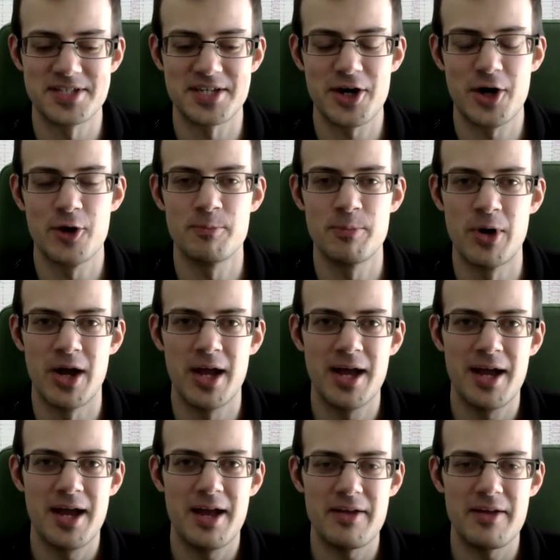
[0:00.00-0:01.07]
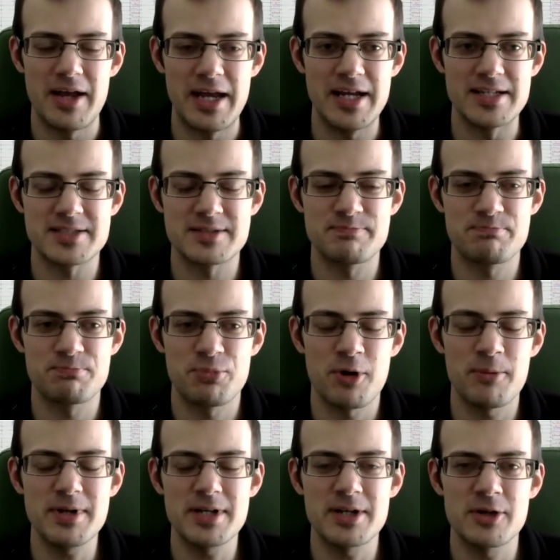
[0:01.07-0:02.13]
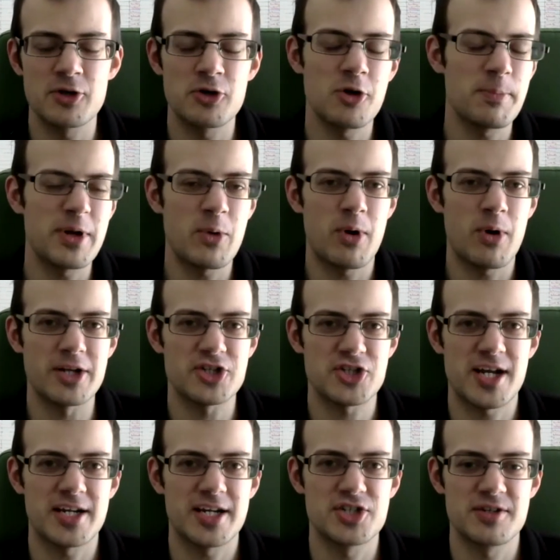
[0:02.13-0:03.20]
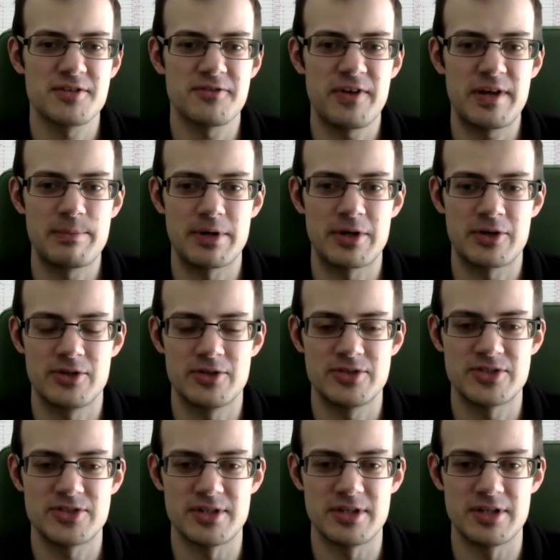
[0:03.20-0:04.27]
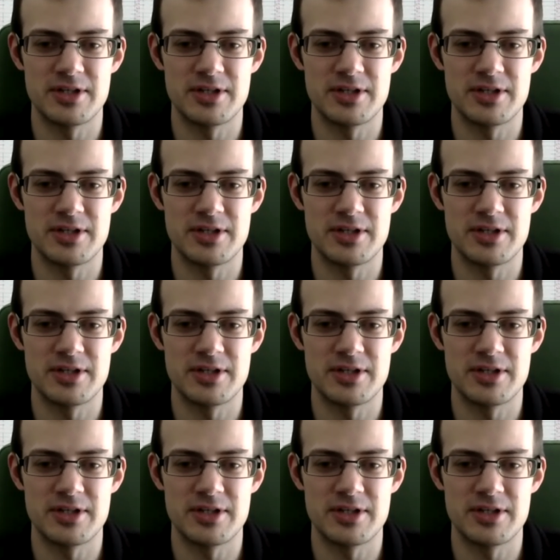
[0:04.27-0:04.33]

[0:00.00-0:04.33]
to go, but it's probably could be quite a challenging thing because